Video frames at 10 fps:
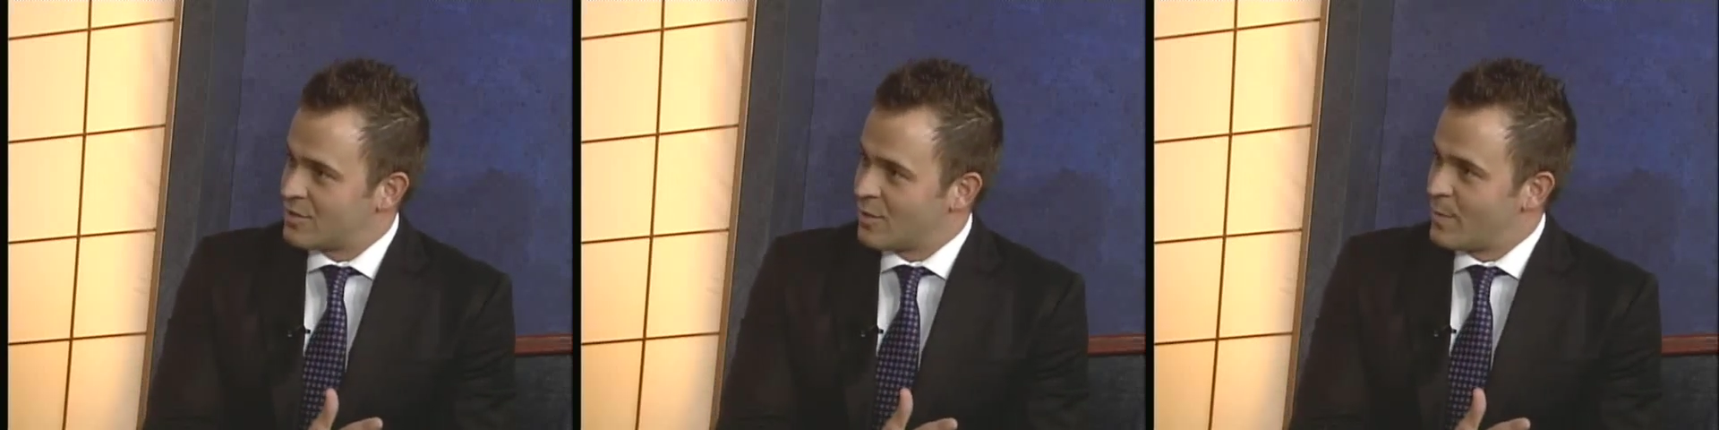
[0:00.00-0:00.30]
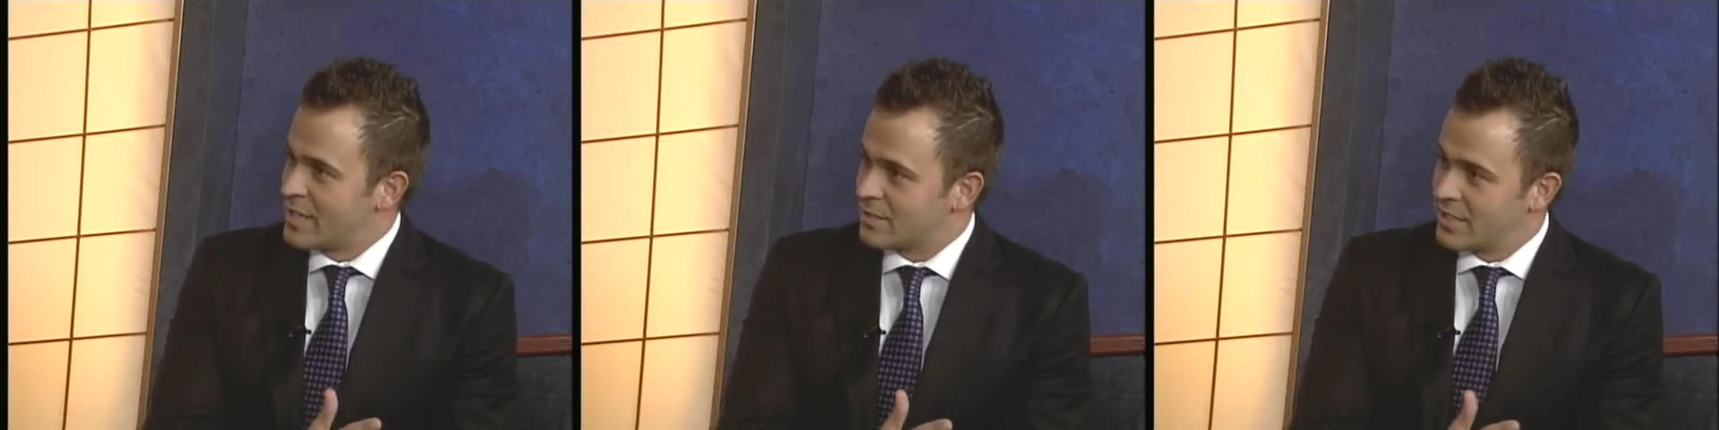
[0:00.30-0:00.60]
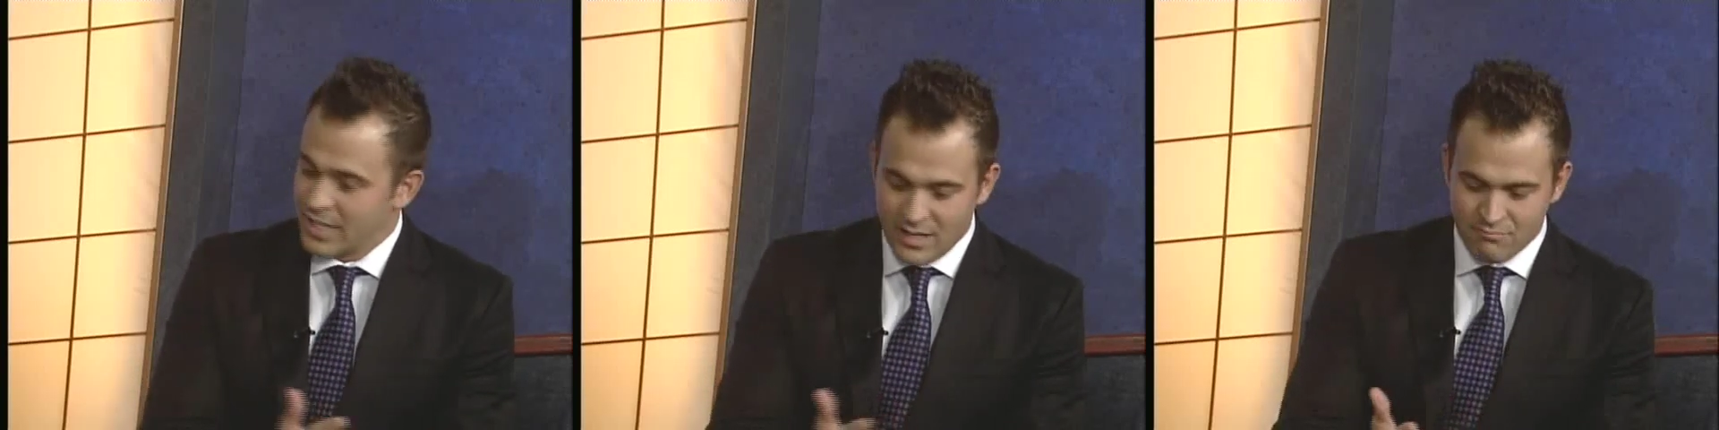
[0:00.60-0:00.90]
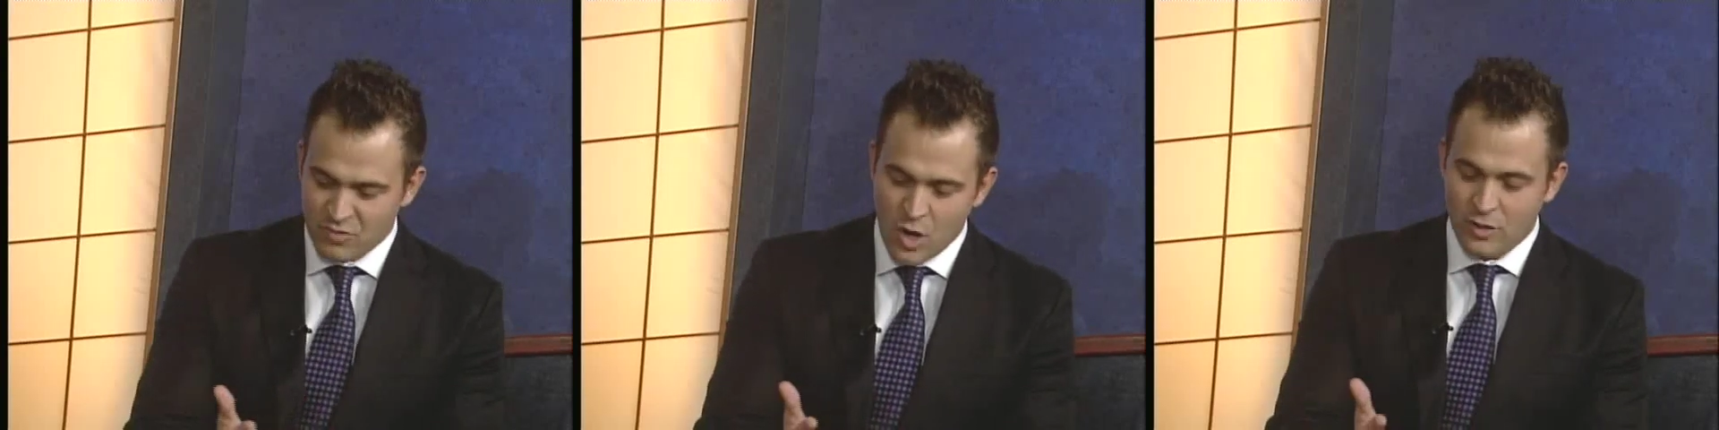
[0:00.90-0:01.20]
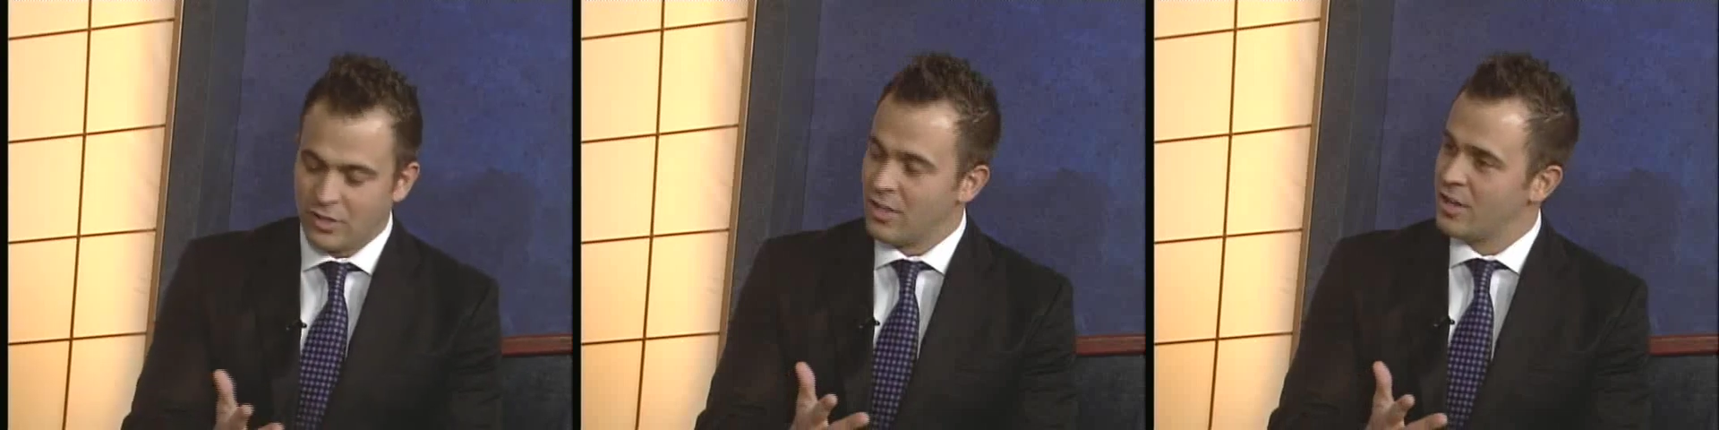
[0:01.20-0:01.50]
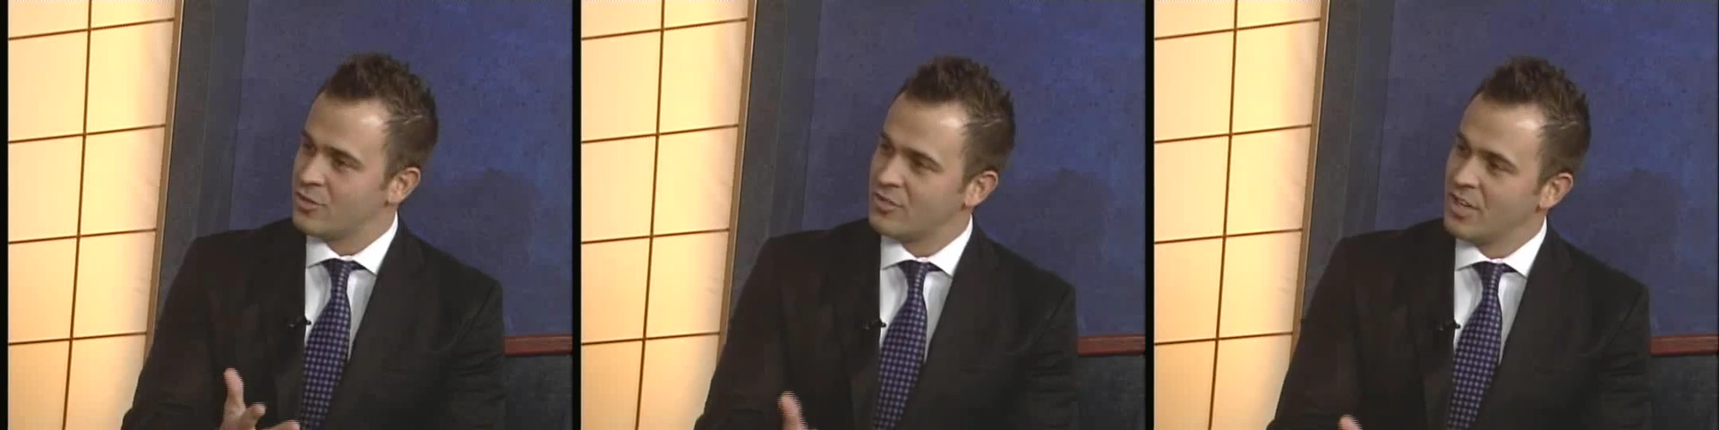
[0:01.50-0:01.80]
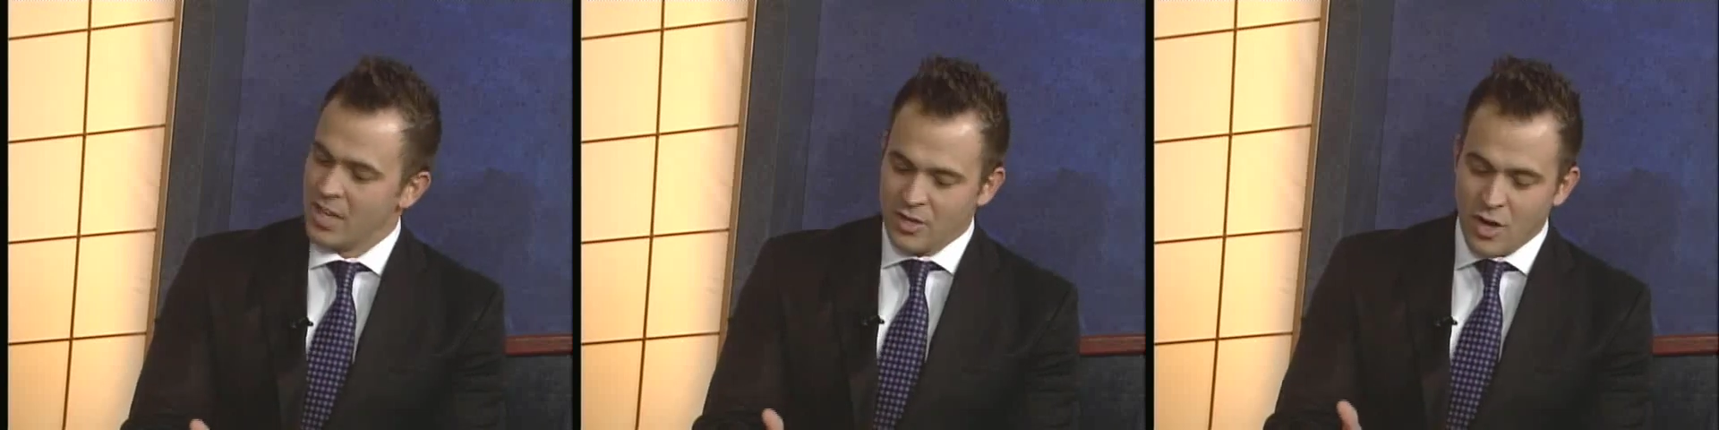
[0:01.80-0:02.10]
So basically, call the lunch,
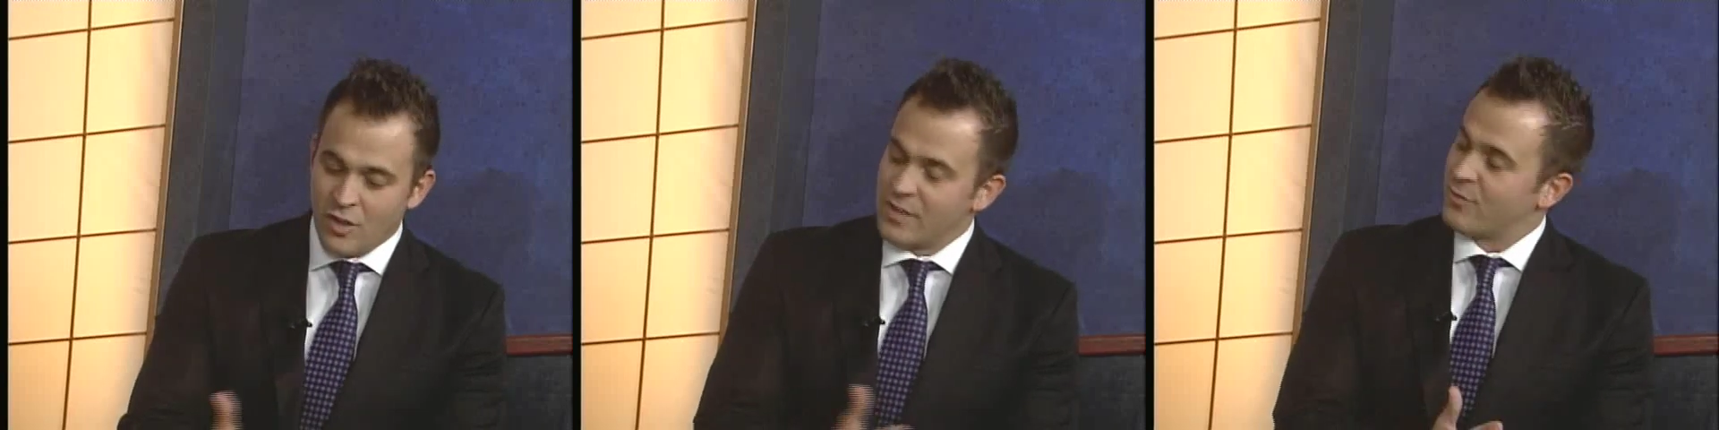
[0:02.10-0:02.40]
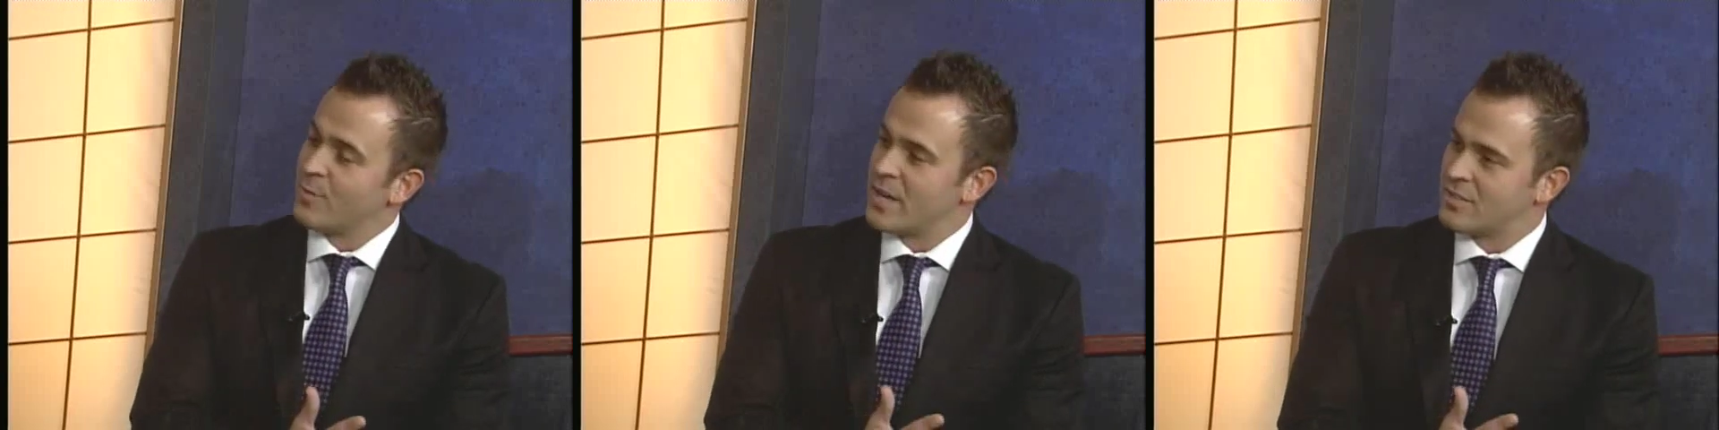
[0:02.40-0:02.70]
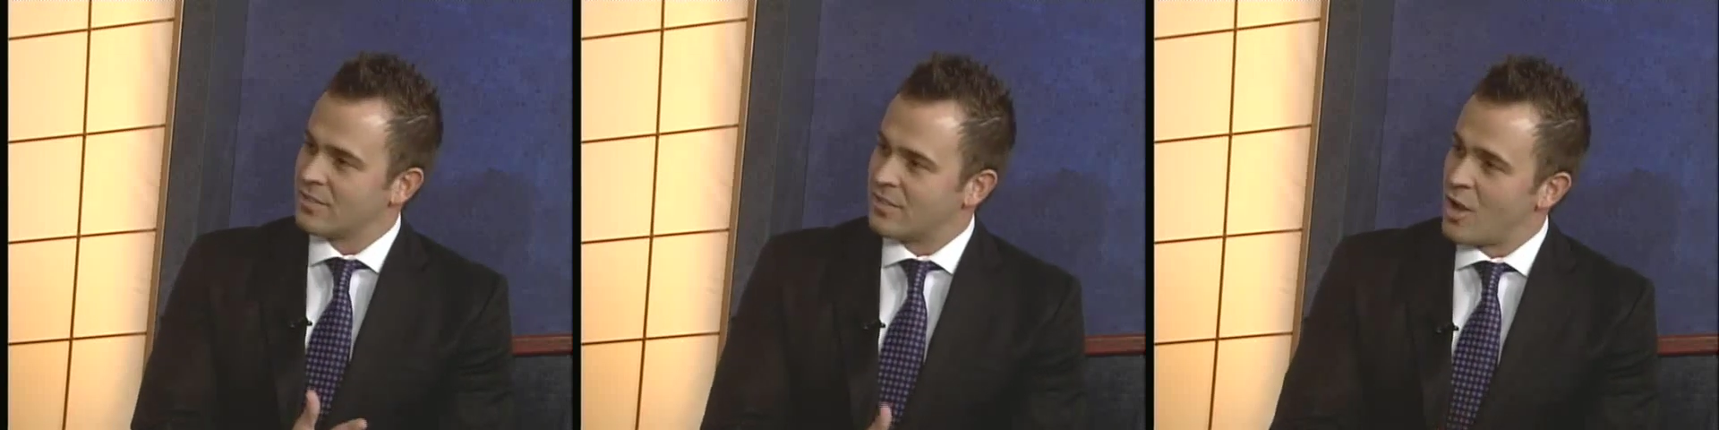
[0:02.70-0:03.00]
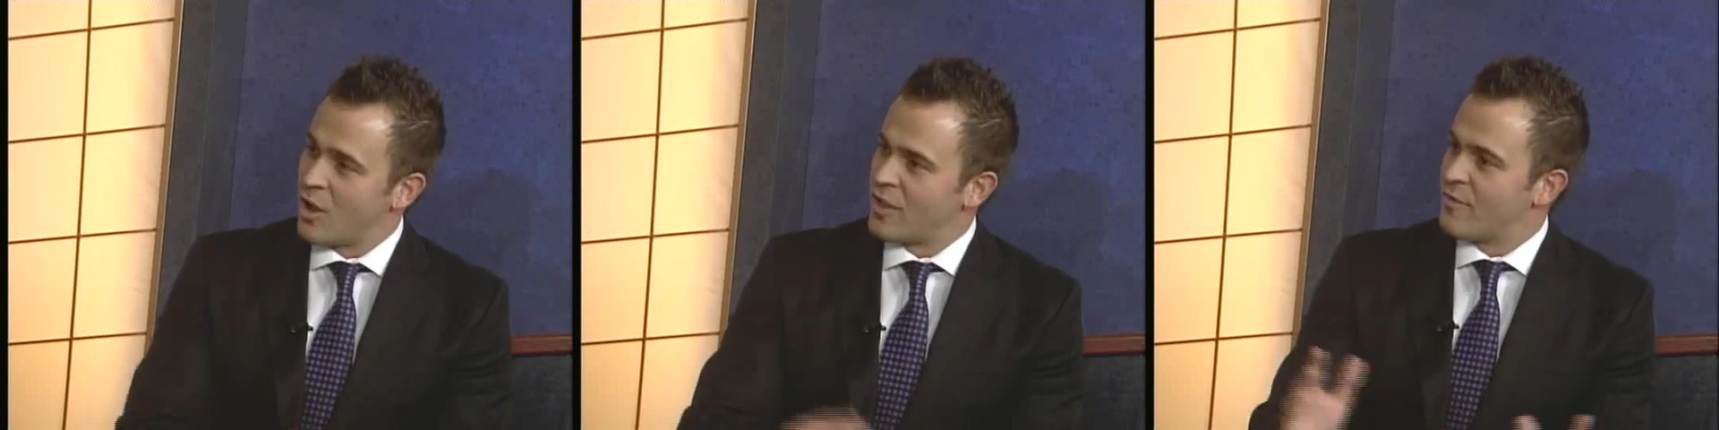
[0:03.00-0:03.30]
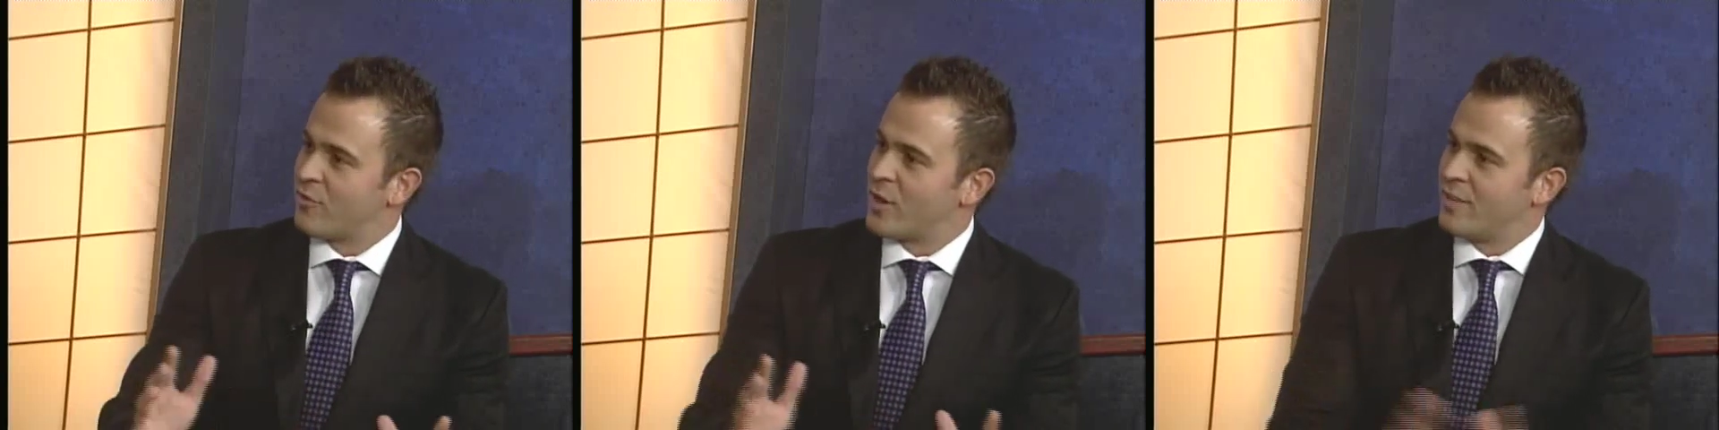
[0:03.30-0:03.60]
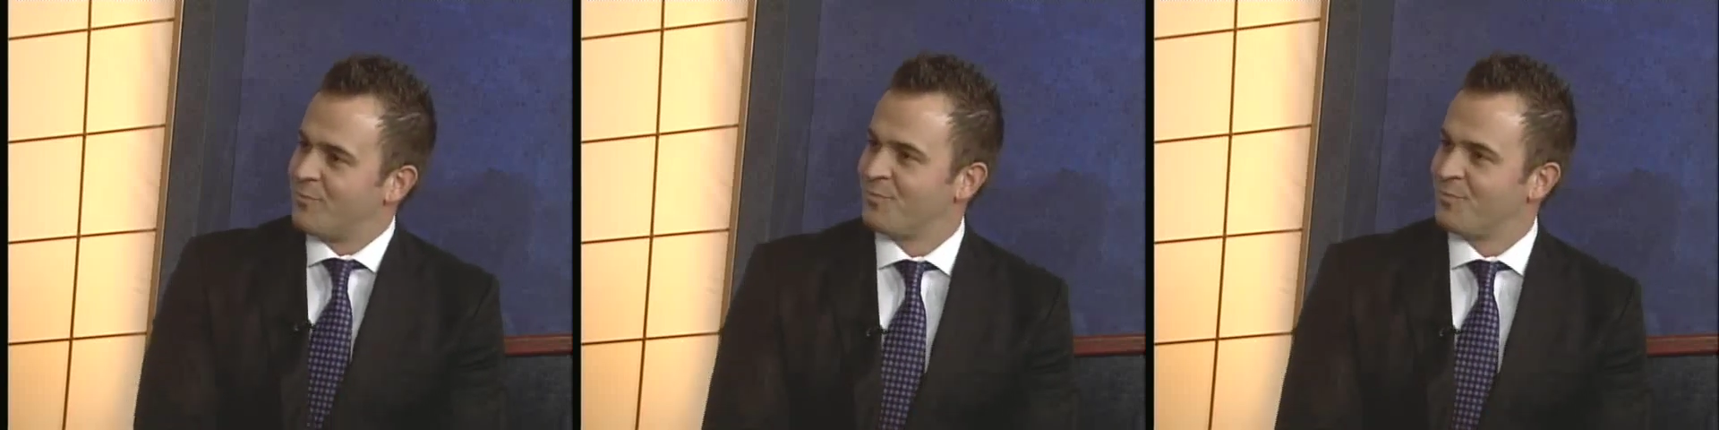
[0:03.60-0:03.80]
call the information, call all that free.